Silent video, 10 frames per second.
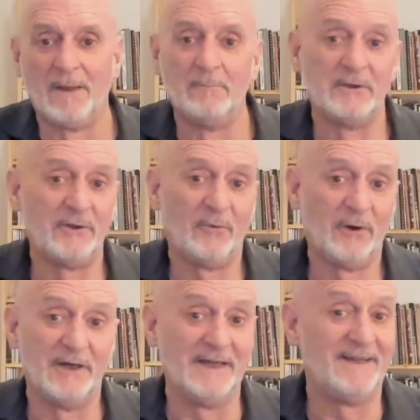But don't
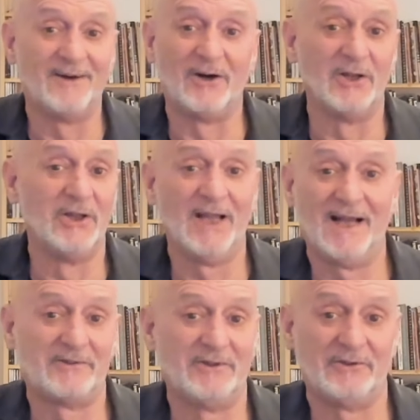worry, there are
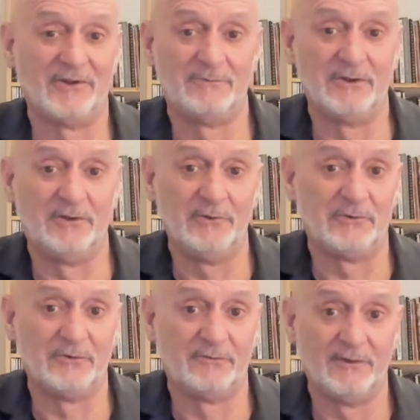lots of
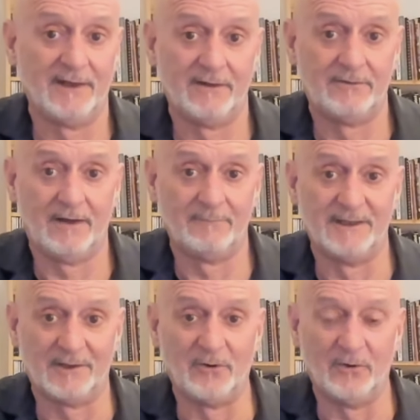substitutions for that
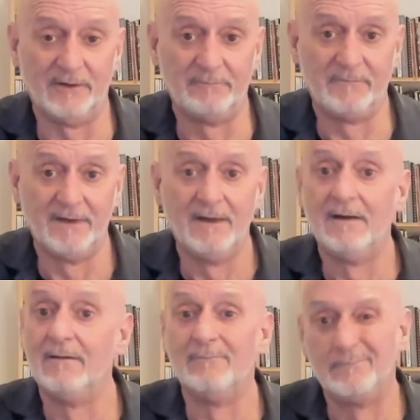dominant chord.
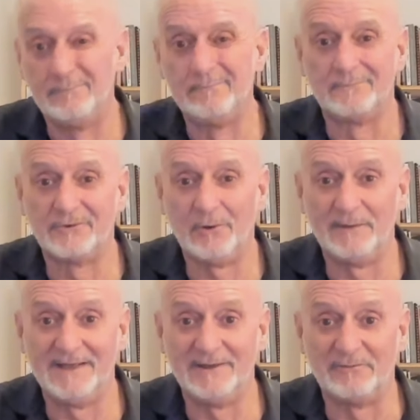So
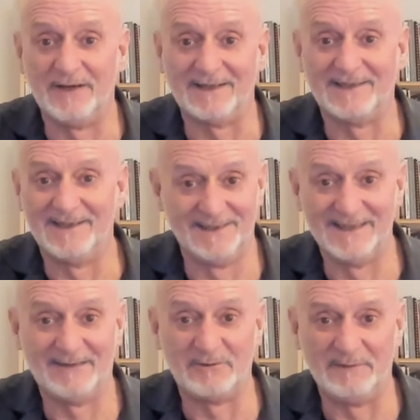many, in fact, that it'll
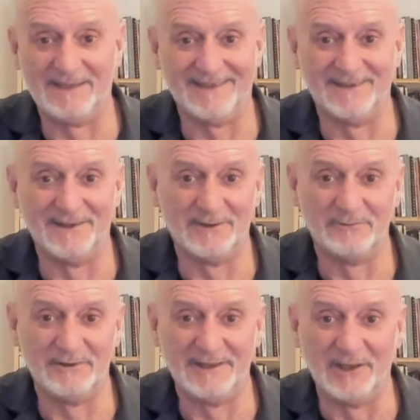have to be in another
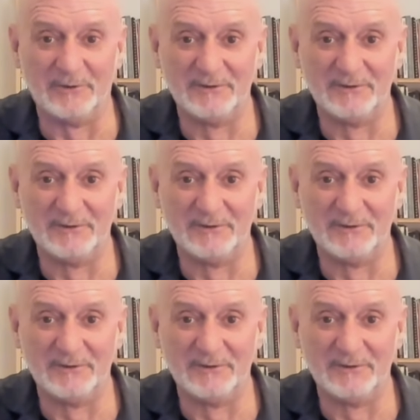video.